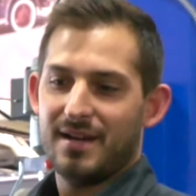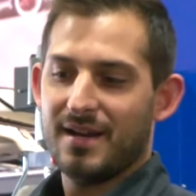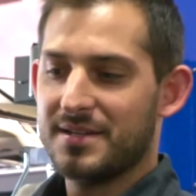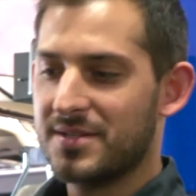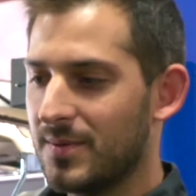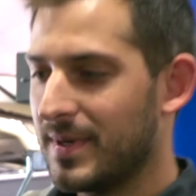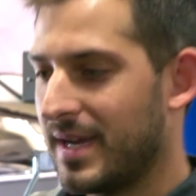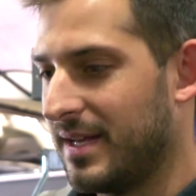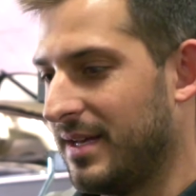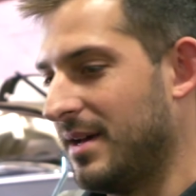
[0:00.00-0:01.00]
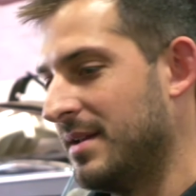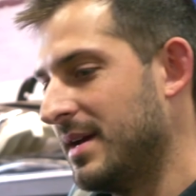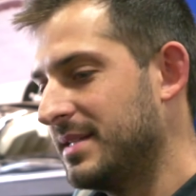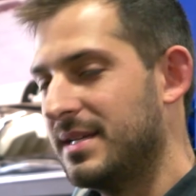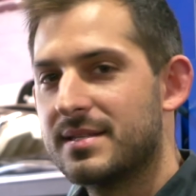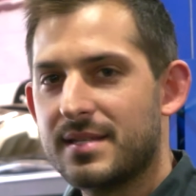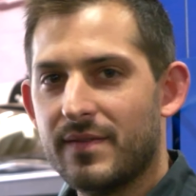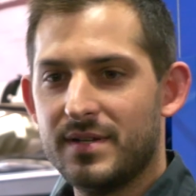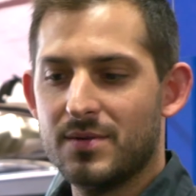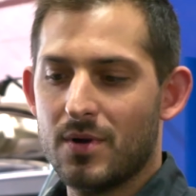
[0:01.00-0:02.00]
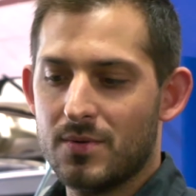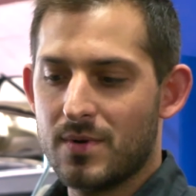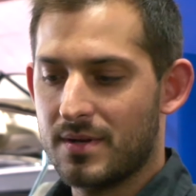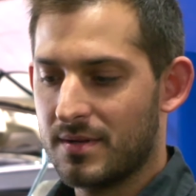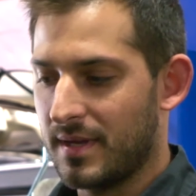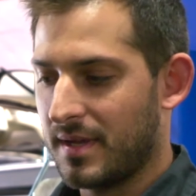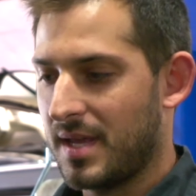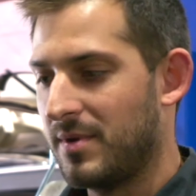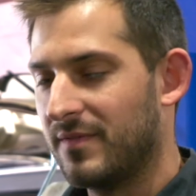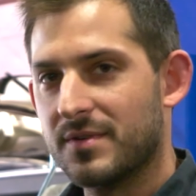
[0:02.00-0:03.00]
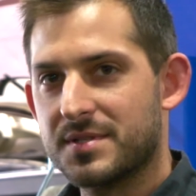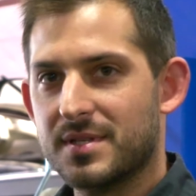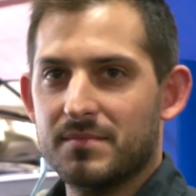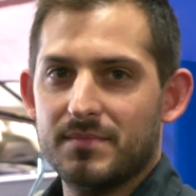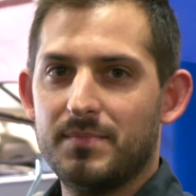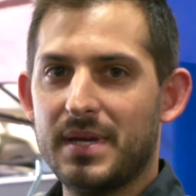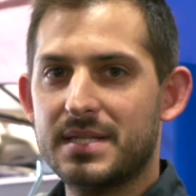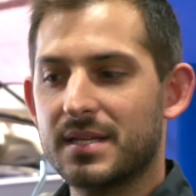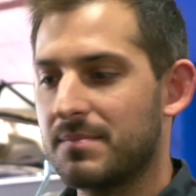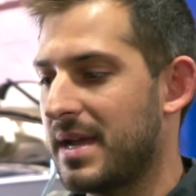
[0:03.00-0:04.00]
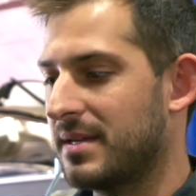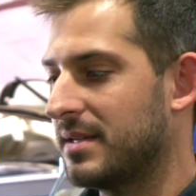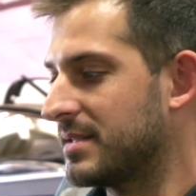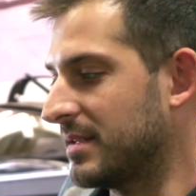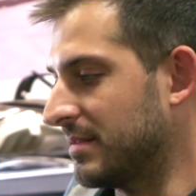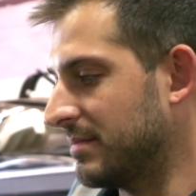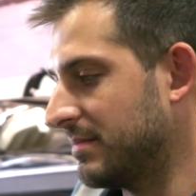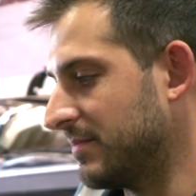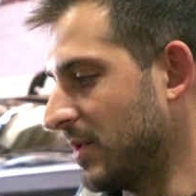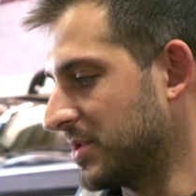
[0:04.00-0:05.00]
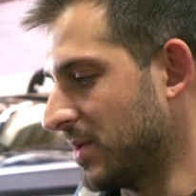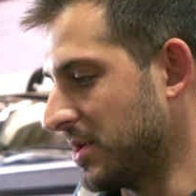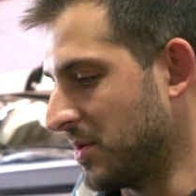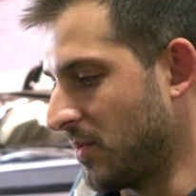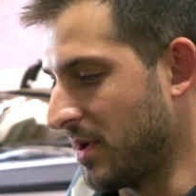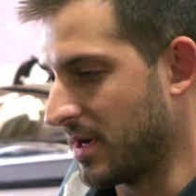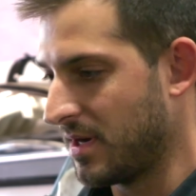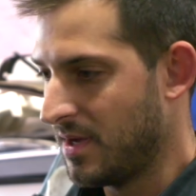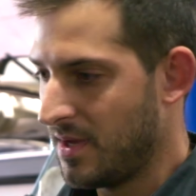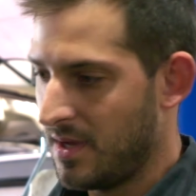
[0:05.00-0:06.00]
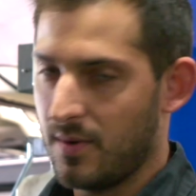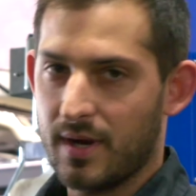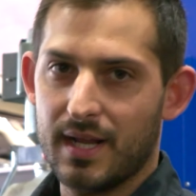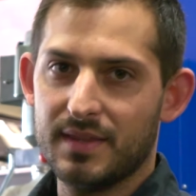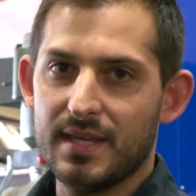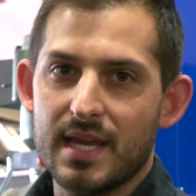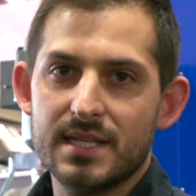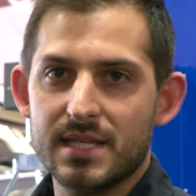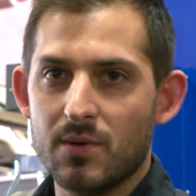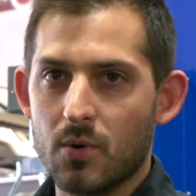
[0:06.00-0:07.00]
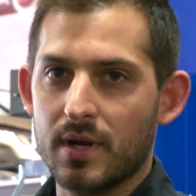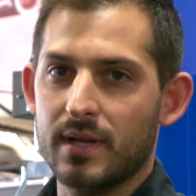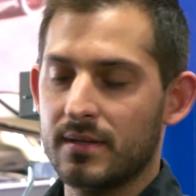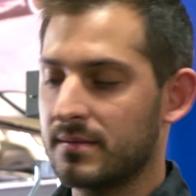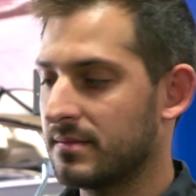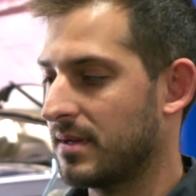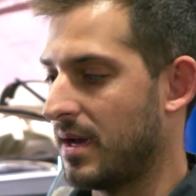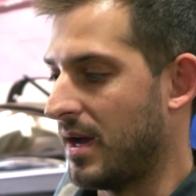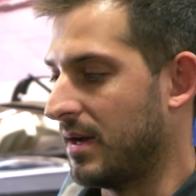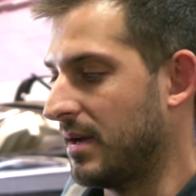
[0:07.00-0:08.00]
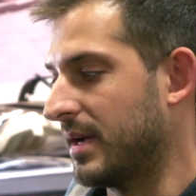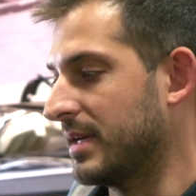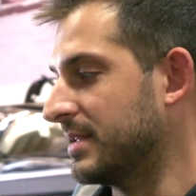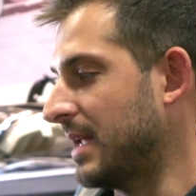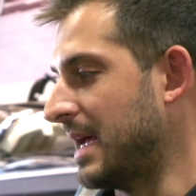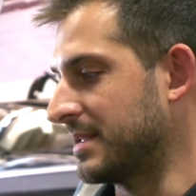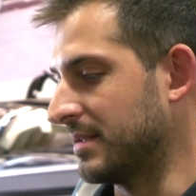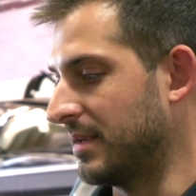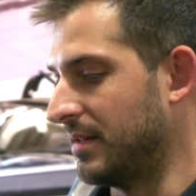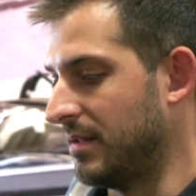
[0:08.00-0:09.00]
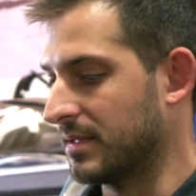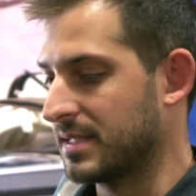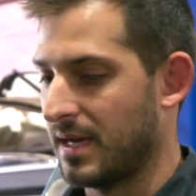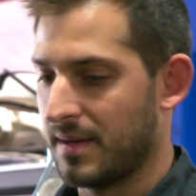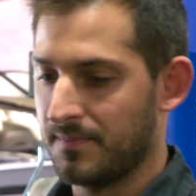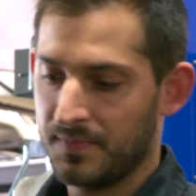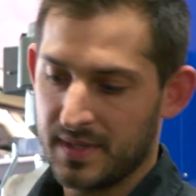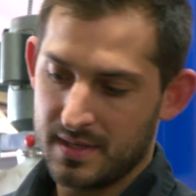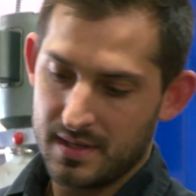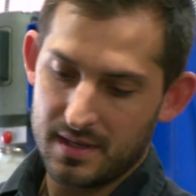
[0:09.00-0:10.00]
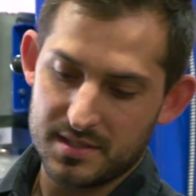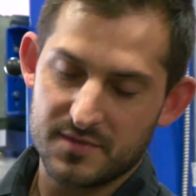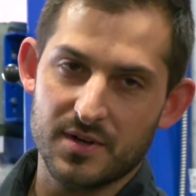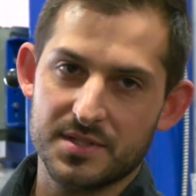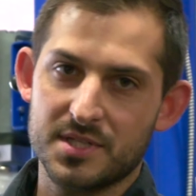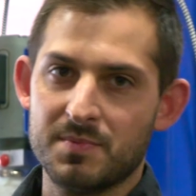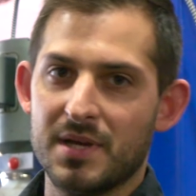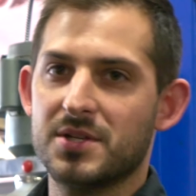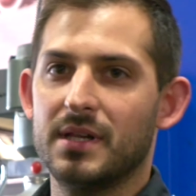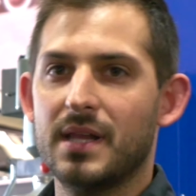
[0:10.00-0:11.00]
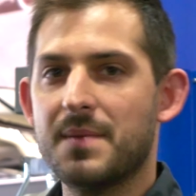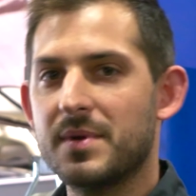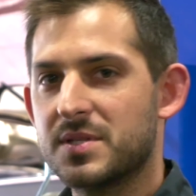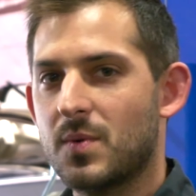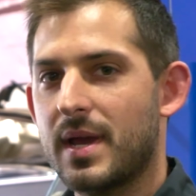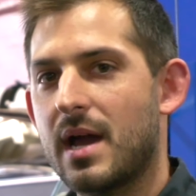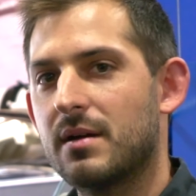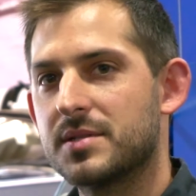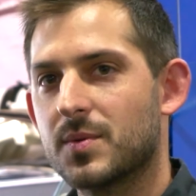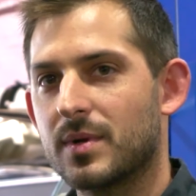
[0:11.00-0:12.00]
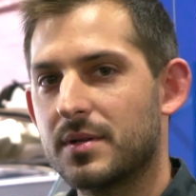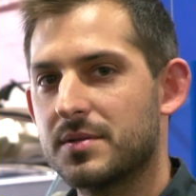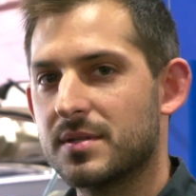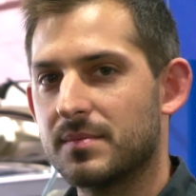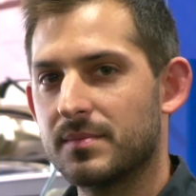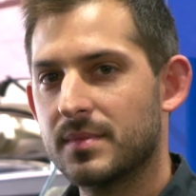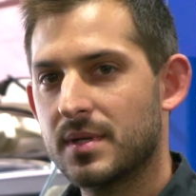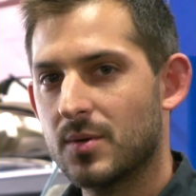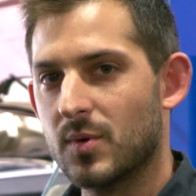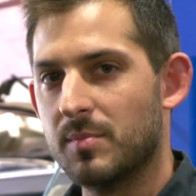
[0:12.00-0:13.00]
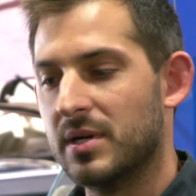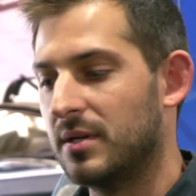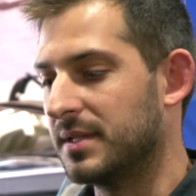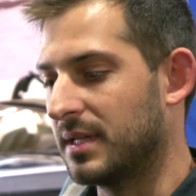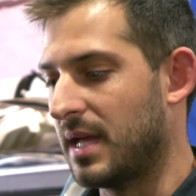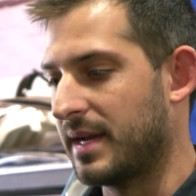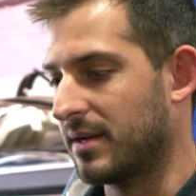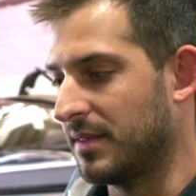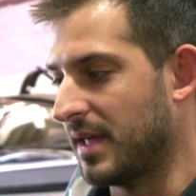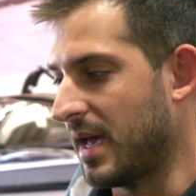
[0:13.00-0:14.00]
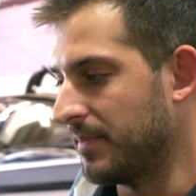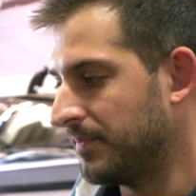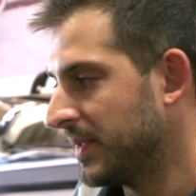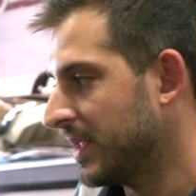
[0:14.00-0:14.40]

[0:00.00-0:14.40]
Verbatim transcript: Alright, so we got a 1970 Roadrunner that came in for some basic maintenance and restoration work. We got to get the AC working. I guess it hasn't in a long time. His front suspension alignment's way out, so we're going to do some rebuild and aligning on that.